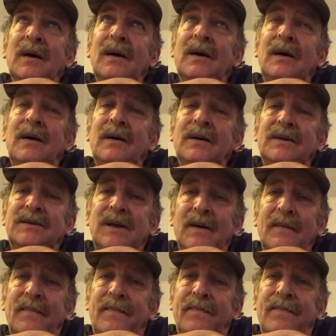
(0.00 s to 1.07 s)
It's
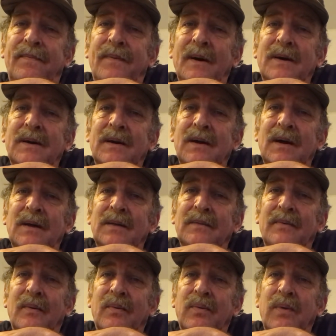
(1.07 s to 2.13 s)
a fucking hell of
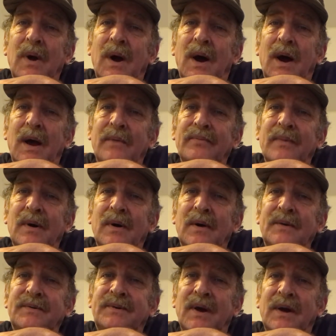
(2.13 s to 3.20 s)
a ride, though, I
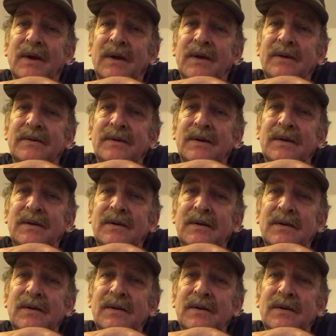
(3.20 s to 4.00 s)
tell you, isn't it?